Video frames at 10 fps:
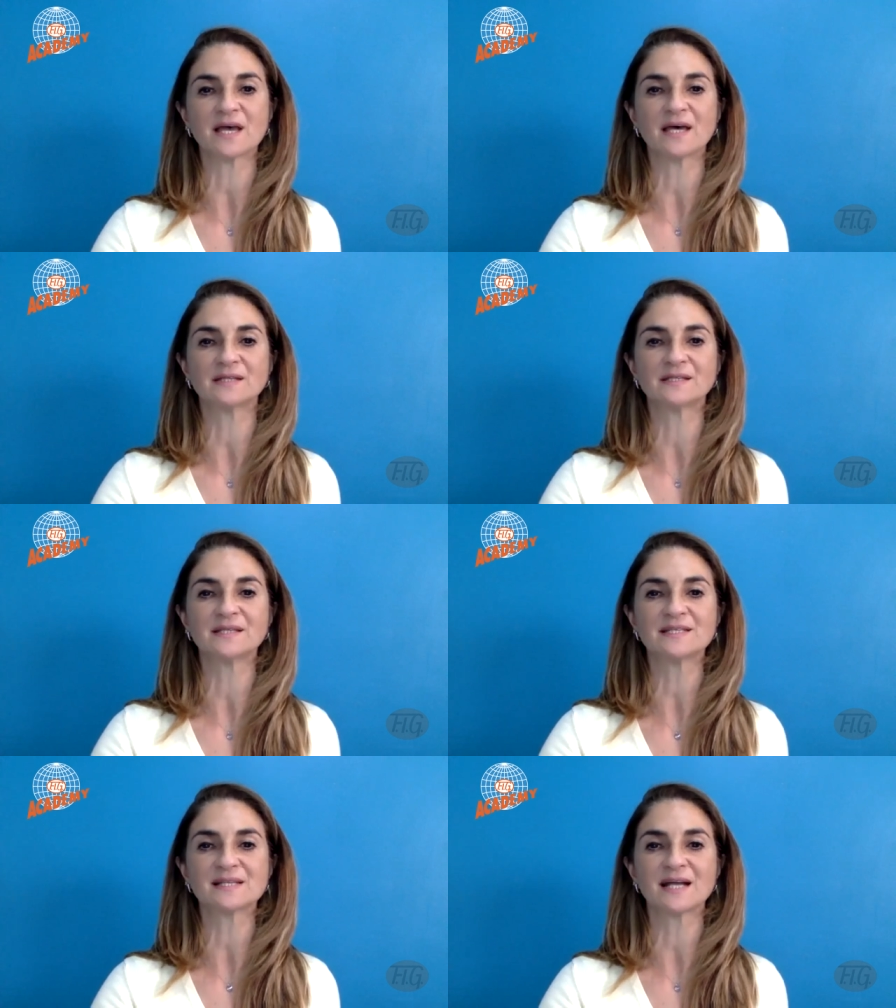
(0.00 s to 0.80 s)
and
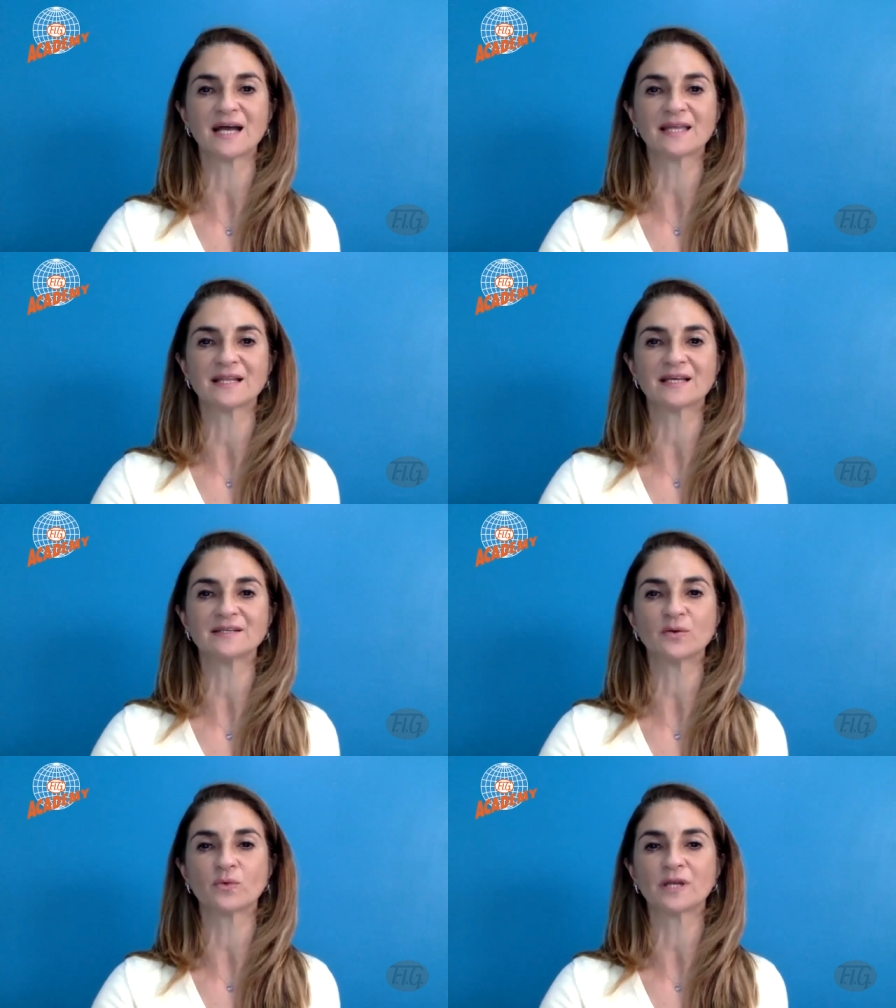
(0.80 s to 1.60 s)
this
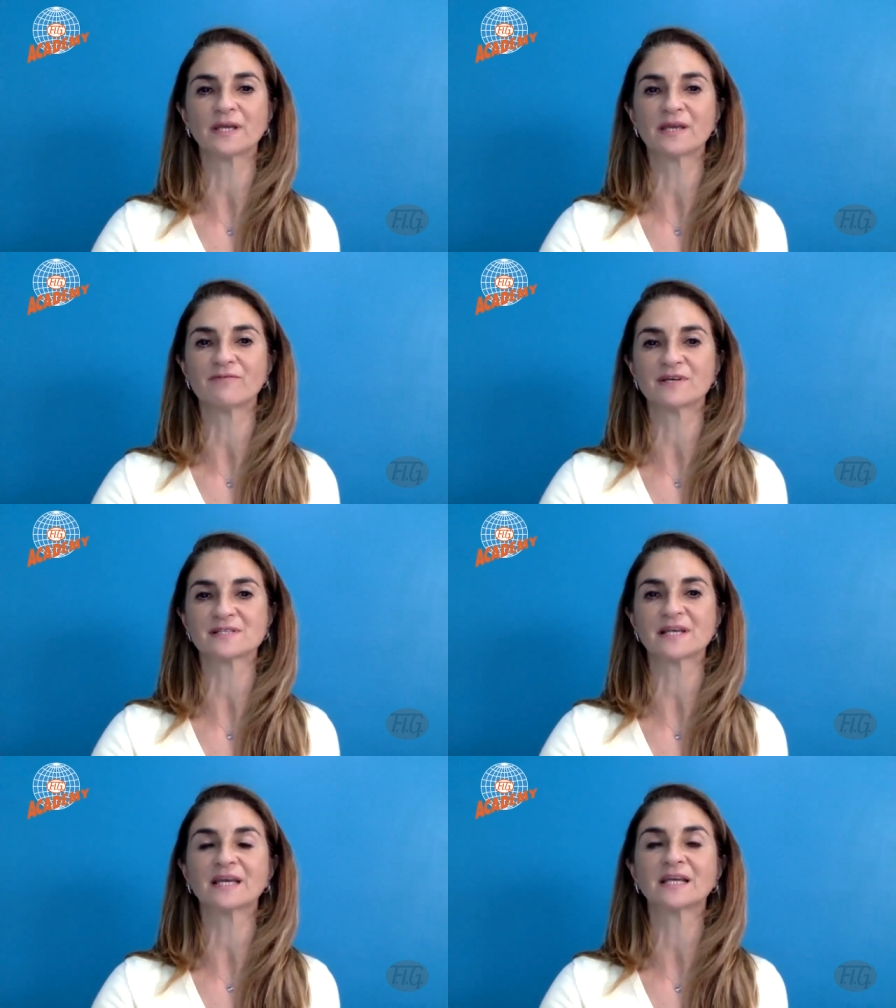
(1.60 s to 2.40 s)
guideline will give us
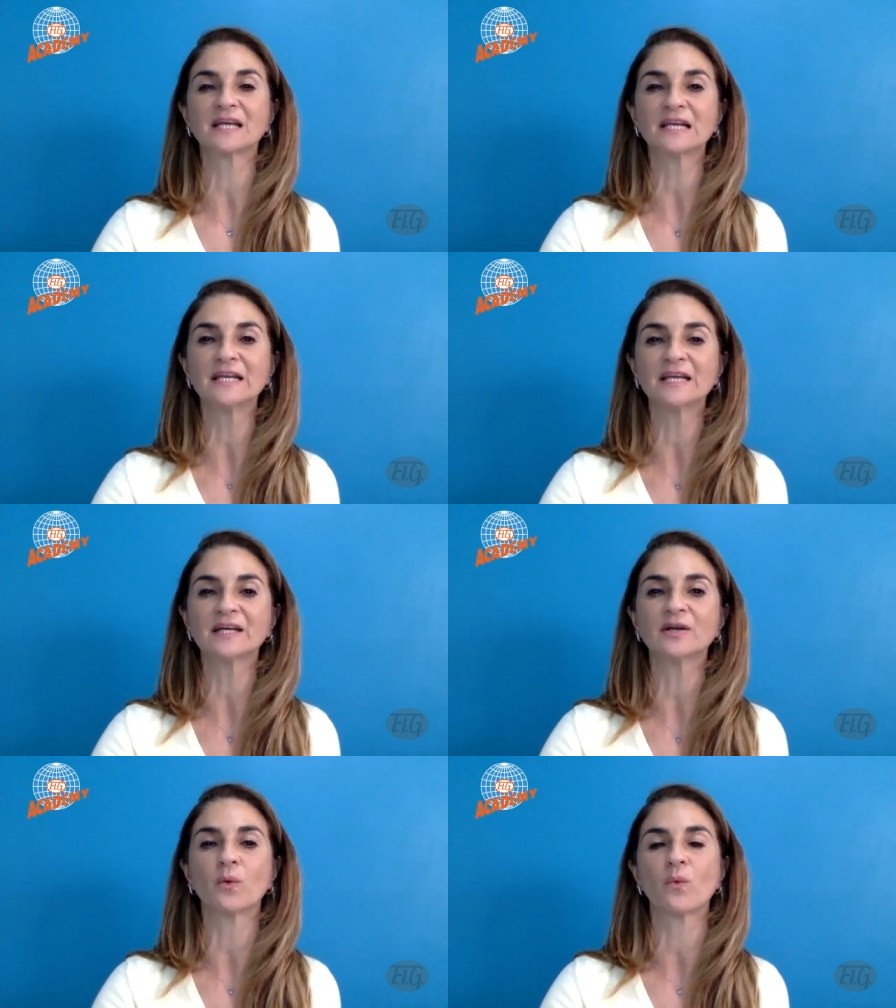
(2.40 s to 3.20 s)
a
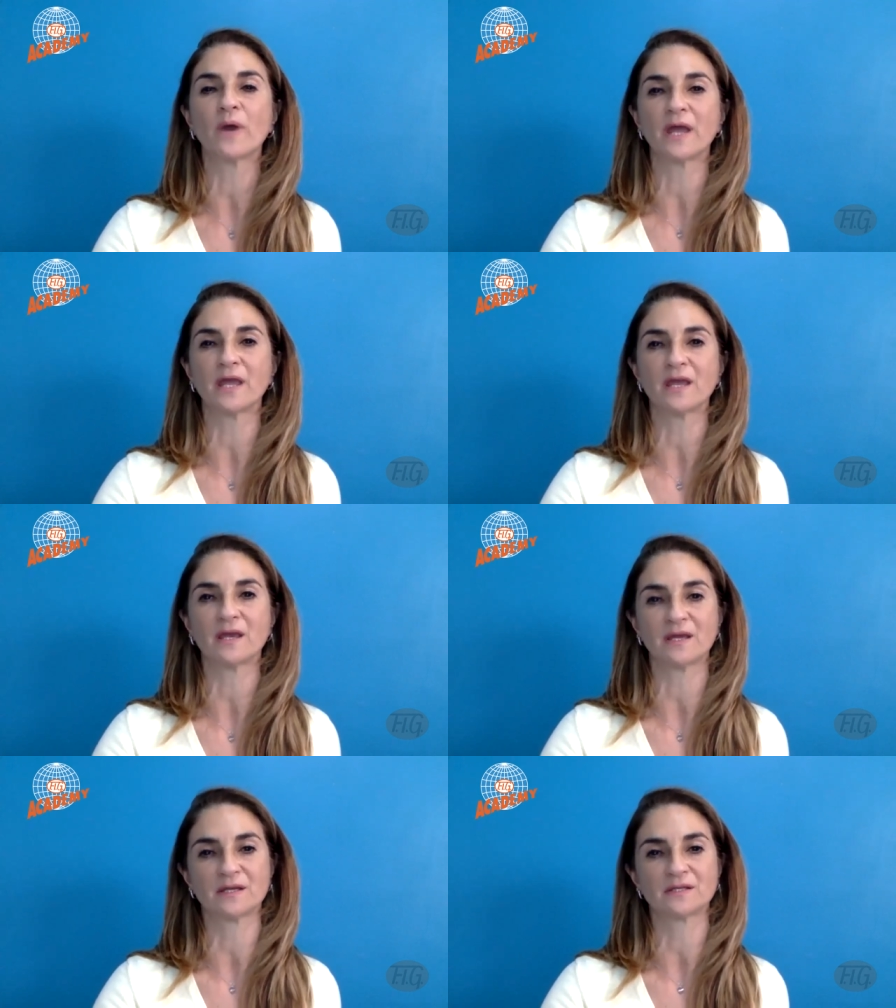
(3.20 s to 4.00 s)
clear way
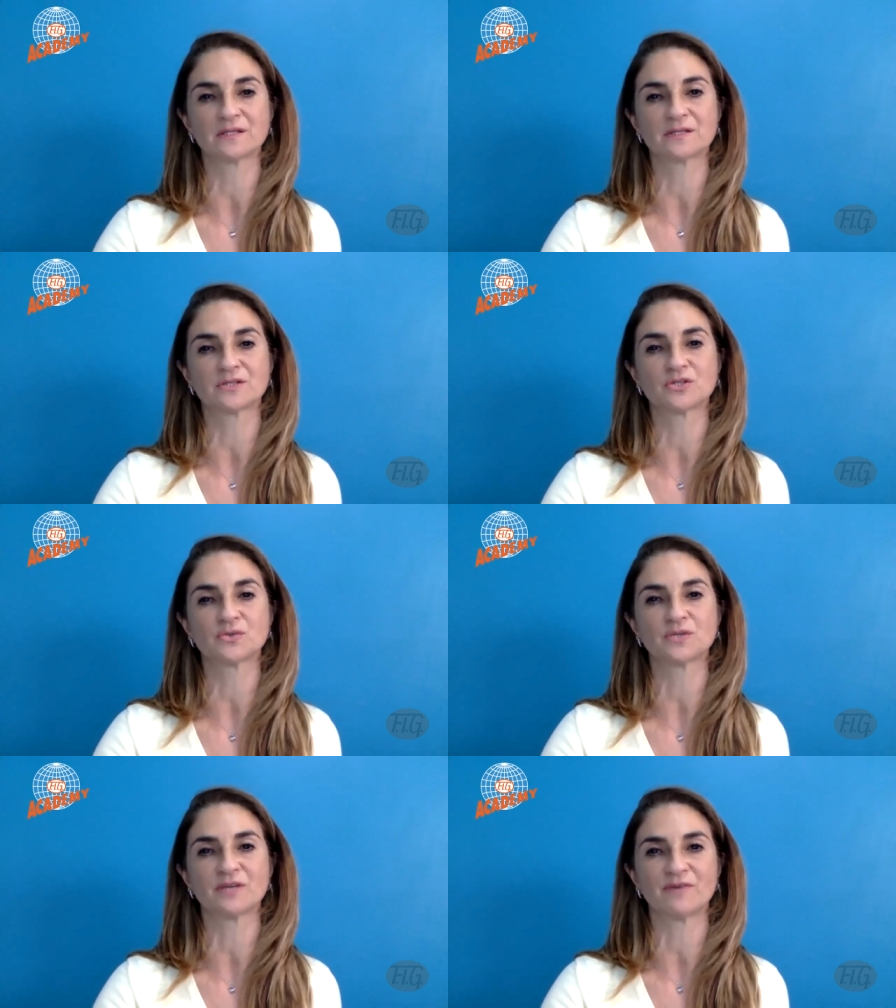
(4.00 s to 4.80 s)

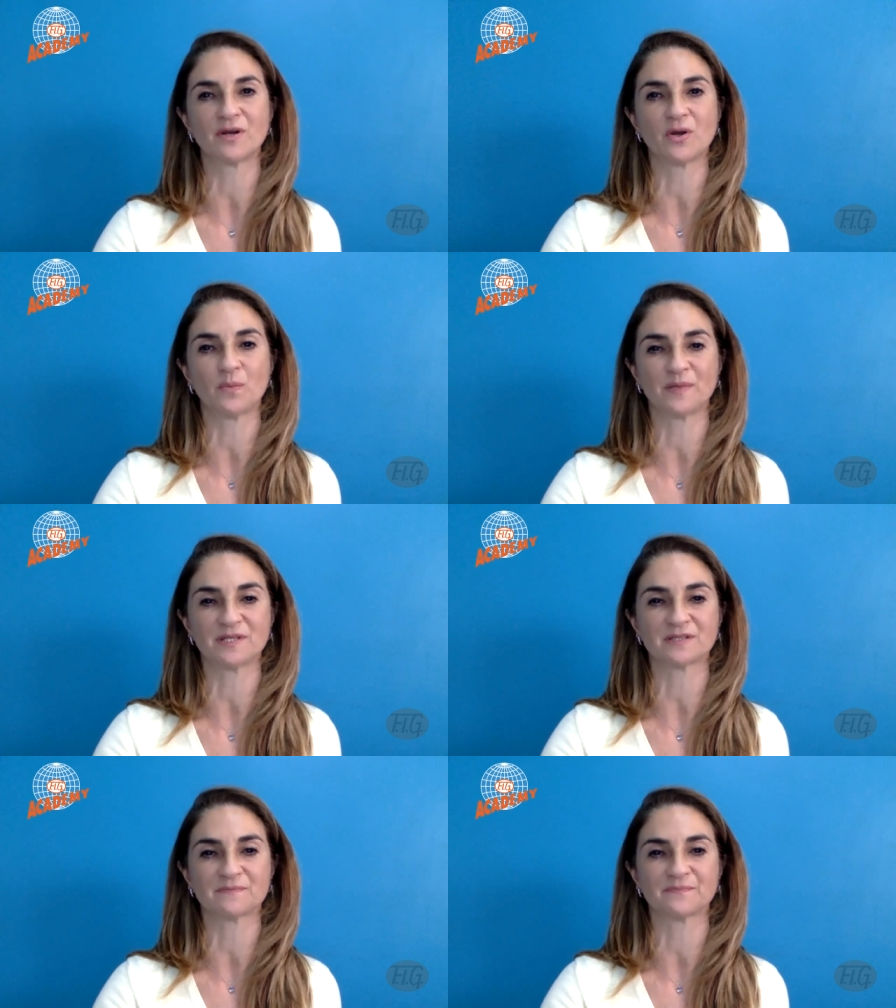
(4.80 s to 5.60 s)
to develop it.